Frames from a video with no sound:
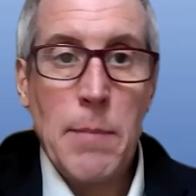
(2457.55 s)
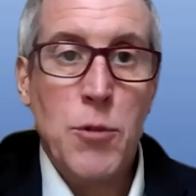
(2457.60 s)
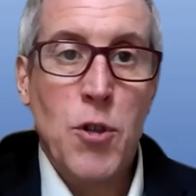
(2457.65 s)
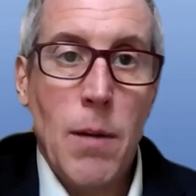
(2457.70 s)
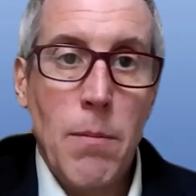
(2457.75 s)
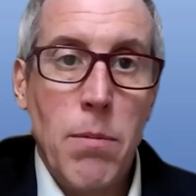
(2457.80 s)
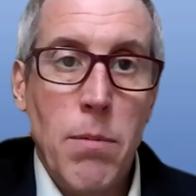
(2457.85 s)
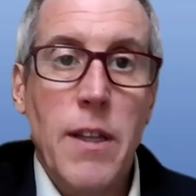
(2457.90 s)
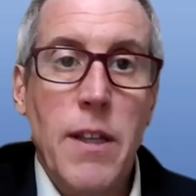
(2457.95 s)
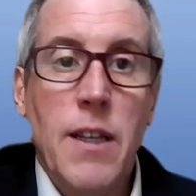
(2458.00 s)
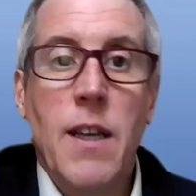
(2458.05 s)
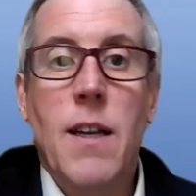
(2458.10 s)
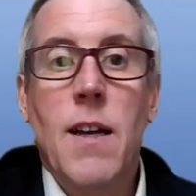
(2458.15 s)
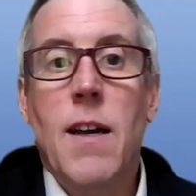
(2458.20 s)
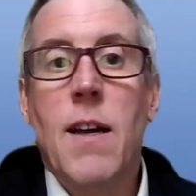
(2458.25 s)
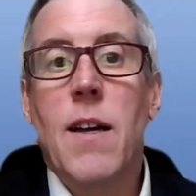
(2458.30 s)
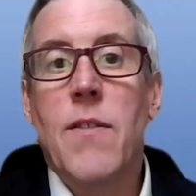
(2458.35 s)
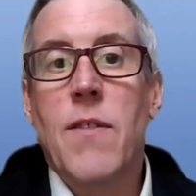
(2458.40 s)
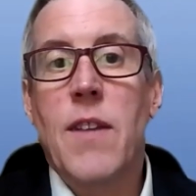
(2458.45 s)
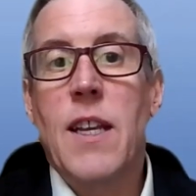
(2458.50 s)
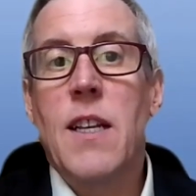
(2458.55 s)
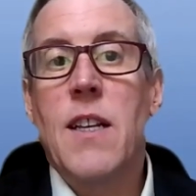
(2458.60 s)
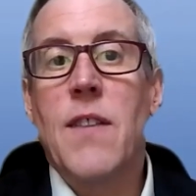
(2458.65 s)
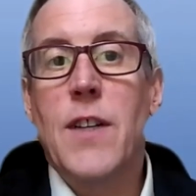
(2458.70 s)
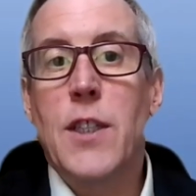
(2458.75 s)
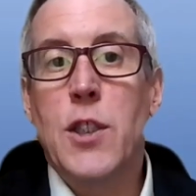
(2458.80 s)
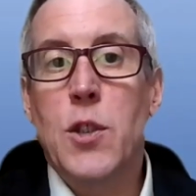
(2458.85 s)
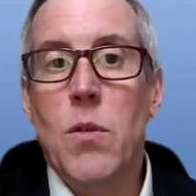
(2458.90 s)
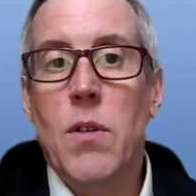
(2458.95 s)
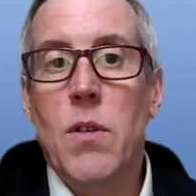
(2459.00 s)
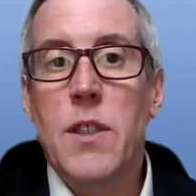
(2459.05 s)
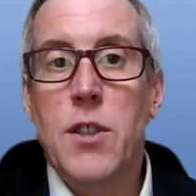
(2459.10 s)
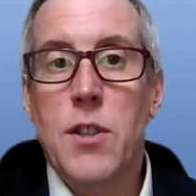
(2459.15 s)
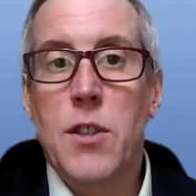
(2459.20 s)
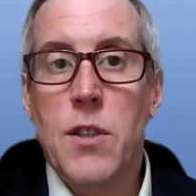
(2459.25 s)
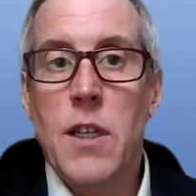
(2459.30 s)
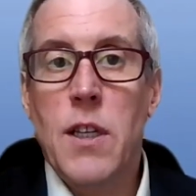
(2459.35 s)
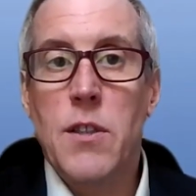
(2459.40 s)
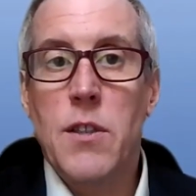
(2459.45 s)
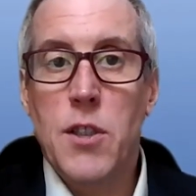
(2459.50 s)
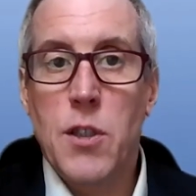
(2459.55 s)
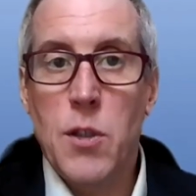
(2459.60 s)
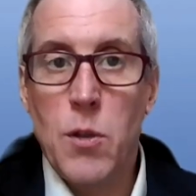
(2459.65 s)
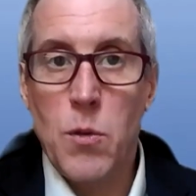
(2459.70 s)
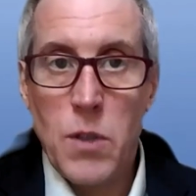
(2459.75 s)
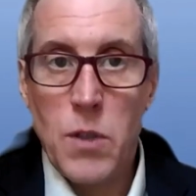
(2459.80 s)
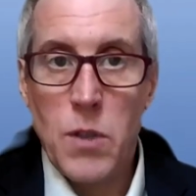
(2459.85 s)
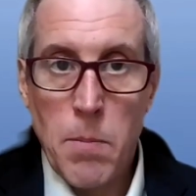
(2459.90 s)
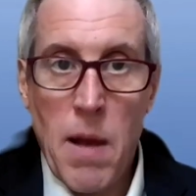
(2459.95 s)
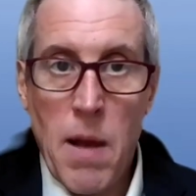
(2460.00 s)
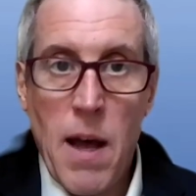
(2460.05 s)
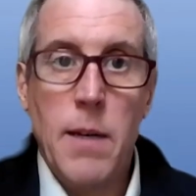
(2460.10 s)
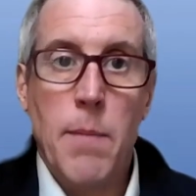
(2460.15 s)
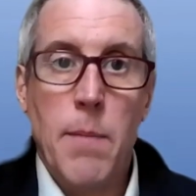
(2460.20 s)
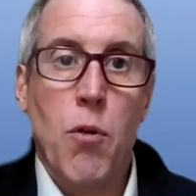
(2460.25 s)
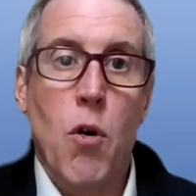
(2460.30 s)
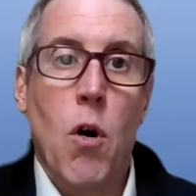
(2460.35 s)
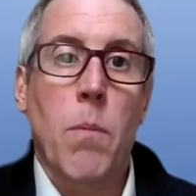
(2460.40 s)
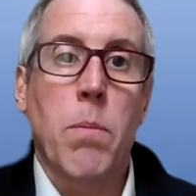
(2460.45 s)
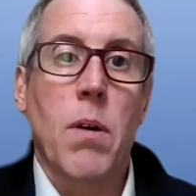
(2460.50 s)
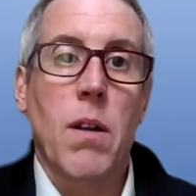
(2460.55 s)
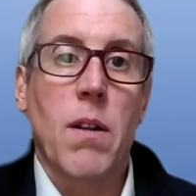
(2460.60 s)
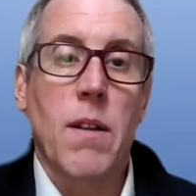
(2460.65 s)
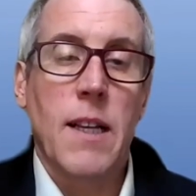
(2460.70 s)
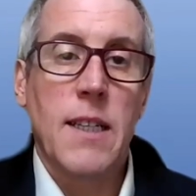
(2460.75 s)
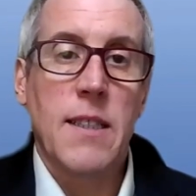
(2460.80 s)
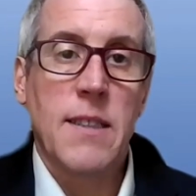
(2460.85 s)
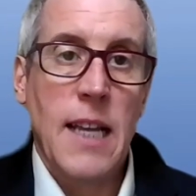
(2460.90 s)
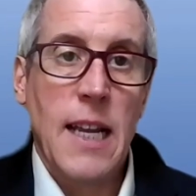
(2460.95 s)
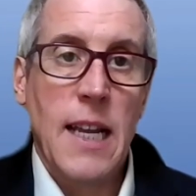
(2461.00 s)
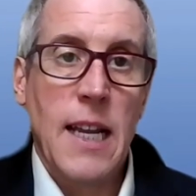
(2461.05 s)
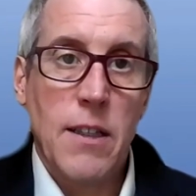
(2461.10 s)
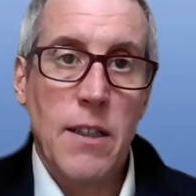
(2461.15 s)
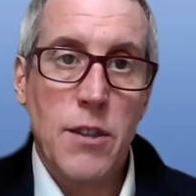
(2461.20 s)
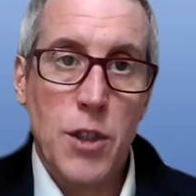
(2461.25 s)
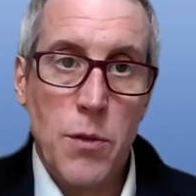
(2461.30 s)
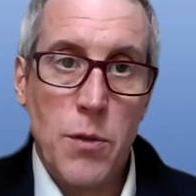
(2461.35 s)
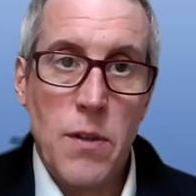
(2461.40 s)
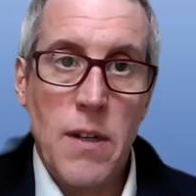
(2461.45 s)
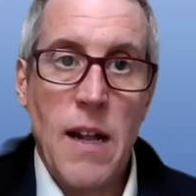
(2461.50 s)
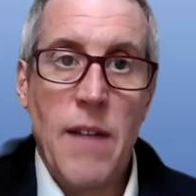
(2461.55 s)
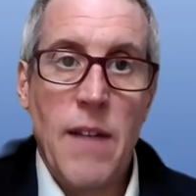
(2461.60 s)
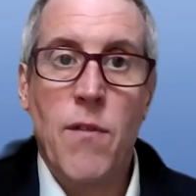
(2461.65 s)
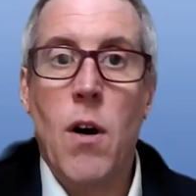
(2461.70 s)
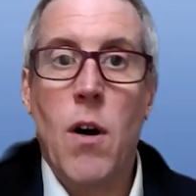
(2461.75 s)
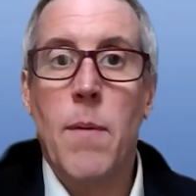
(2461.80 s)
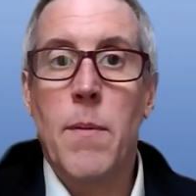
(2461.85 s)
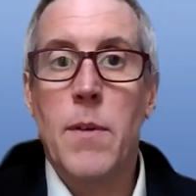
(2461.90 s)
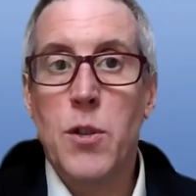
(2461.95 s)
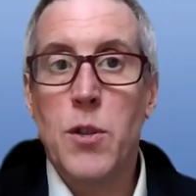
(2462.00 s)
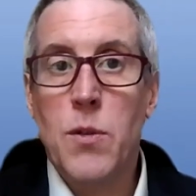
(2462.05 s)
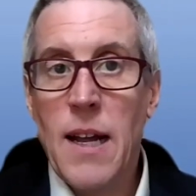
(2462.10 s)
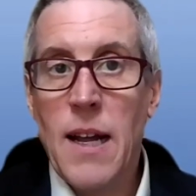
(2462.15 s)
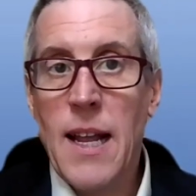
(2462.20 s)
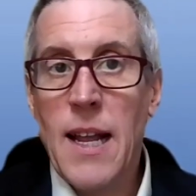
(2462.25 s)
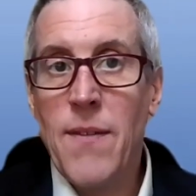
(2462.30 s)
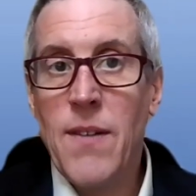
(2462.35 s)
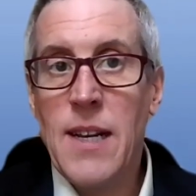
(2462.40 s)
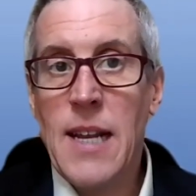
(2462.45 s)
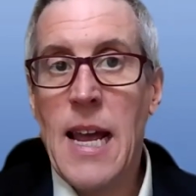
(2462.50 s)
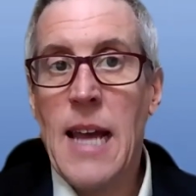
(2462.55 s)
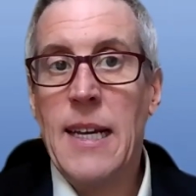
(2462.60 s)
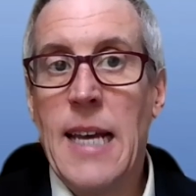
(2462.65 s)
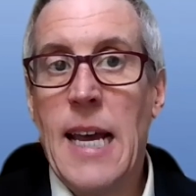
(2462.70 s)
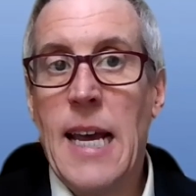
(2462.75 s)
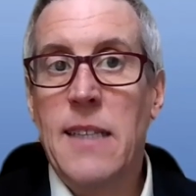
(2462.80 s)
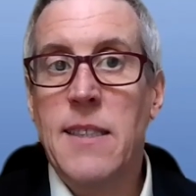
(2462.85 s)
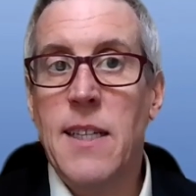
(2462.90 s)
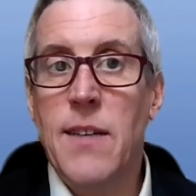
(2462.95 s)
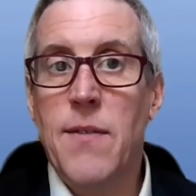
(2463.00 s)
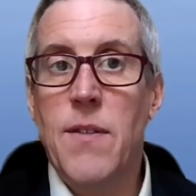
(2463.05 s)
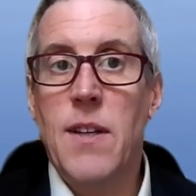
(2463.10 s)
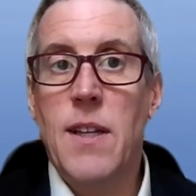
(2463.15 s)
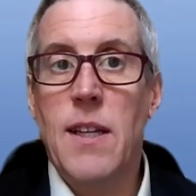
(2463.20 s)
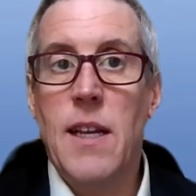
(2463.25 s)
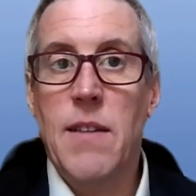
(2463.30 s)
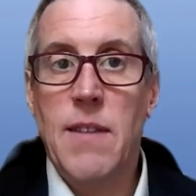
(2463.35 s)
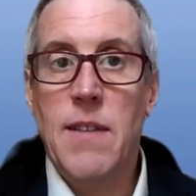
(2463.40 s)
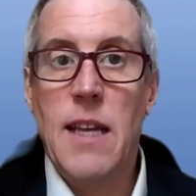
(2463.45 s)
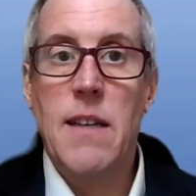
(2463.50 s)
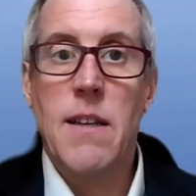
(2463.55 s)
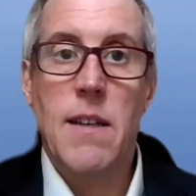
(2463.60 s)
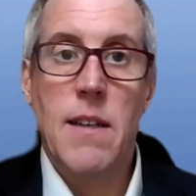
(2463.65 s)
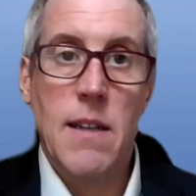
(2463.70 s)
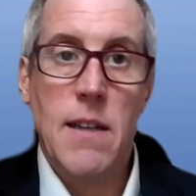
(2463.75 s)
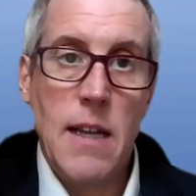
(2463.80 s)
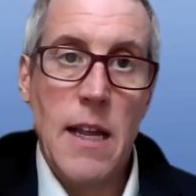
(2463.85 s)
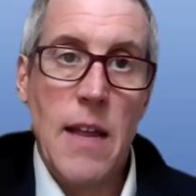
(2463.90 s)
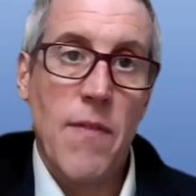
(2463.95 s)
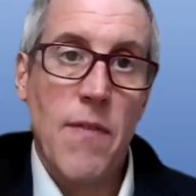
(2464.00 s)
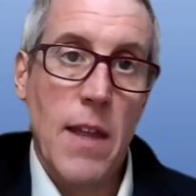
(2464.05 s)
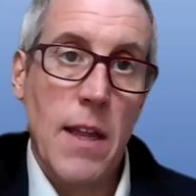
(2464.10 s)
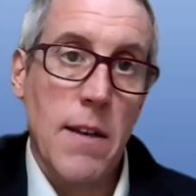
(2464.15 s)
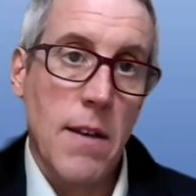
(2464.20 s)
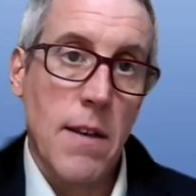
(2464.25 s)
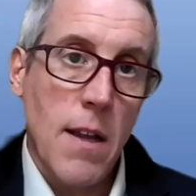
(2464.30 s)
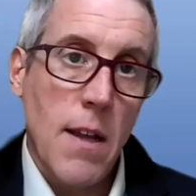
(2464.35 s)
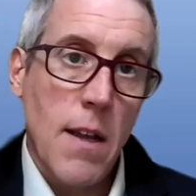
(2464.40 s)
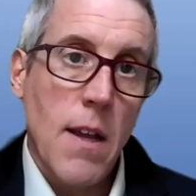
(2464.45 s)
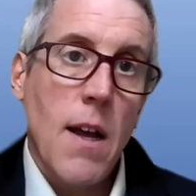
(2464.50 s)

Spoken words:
troubling the individual is to respond appropriately, saying that you do not farm or do not have ag activity, and then